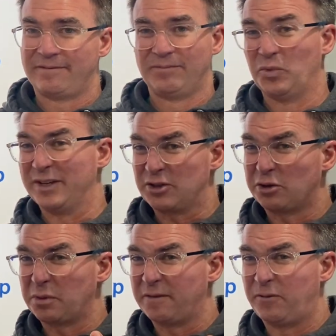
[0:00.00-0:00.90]
When it starts
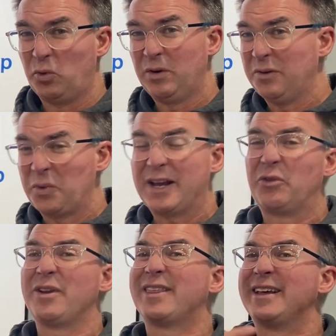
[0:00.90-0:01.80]
with a 4, we got to
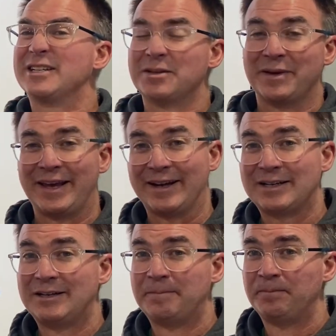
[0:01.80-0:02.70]
rethink some of that.
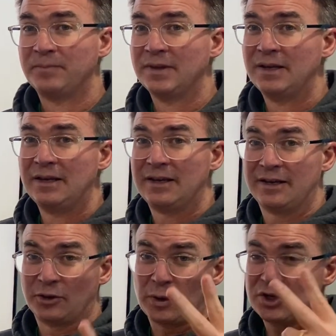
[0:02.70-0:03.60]

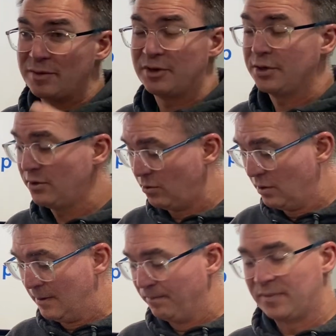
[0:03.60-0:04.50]
Question number 2,
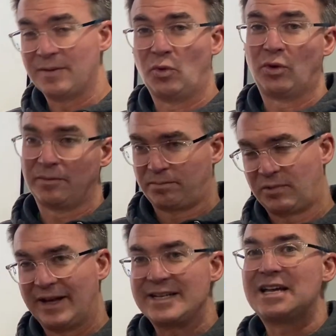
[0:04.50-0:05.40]
the more
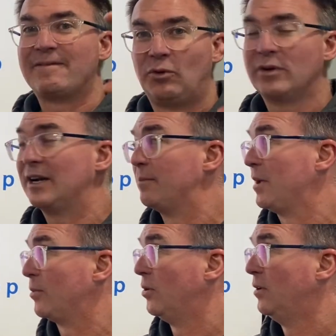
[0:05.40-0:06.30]
glass half full kind of
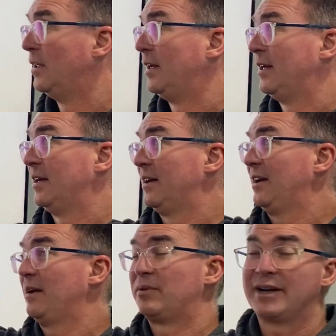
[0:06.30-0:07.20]
people,
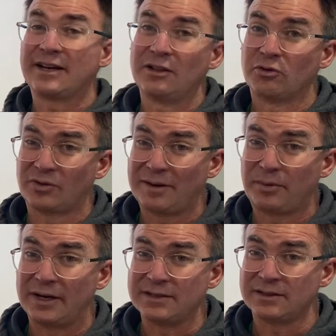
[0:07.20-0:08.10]
hey Brian, I got low crop
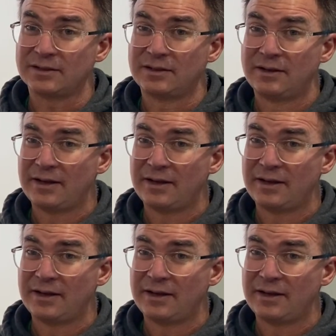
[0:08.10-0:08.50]
prices.